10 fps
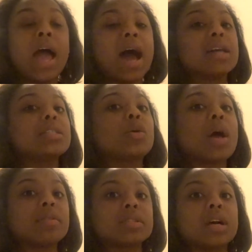I still
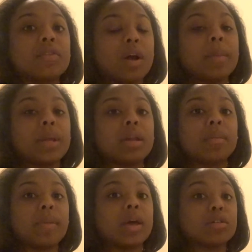have stuff coming in the
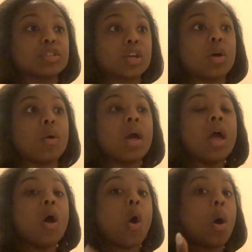mail. So
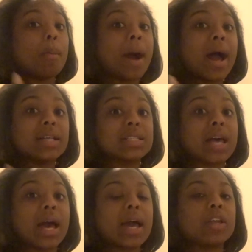on my
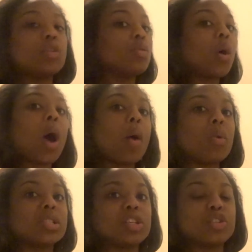side, I
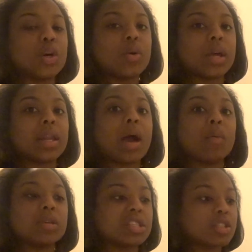wasn't joking. I
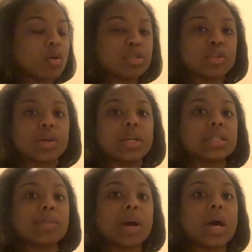was so
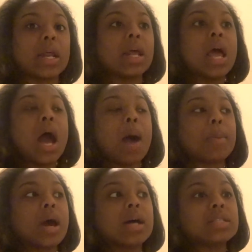serious about it. I'm
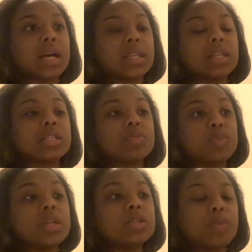contacting
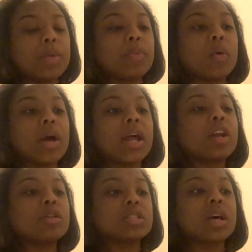these people, and I
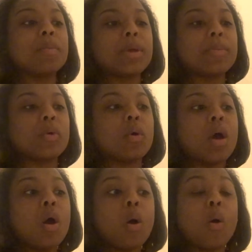know some people,
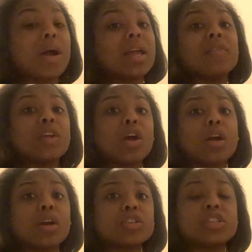or even
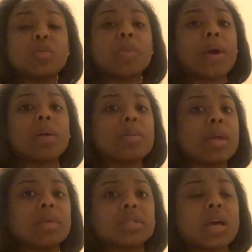her, she will probably
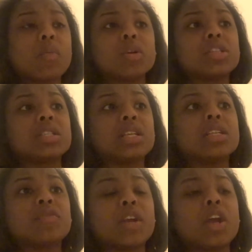be upset once she sees
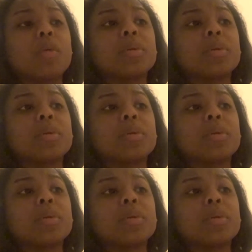this video.